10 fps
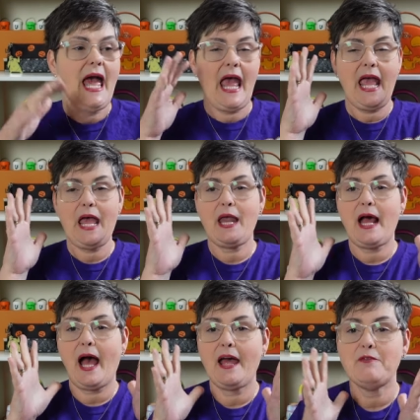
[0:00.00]
and
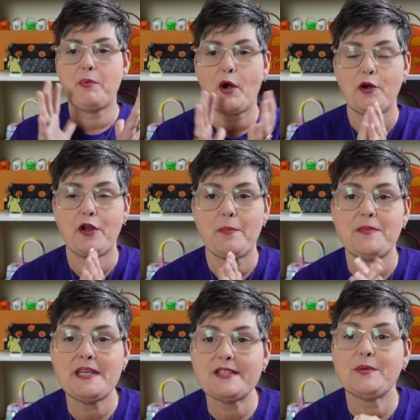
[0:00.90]
I have partnered up
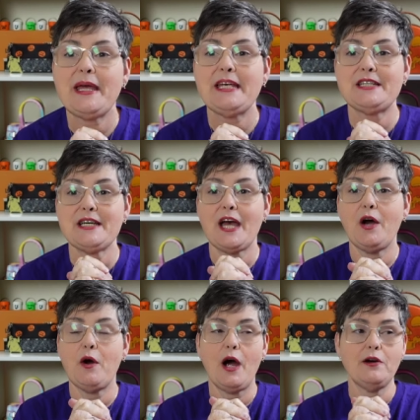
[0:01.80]
this week to
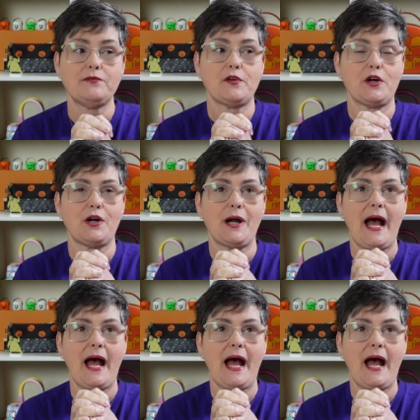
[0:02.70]
go over,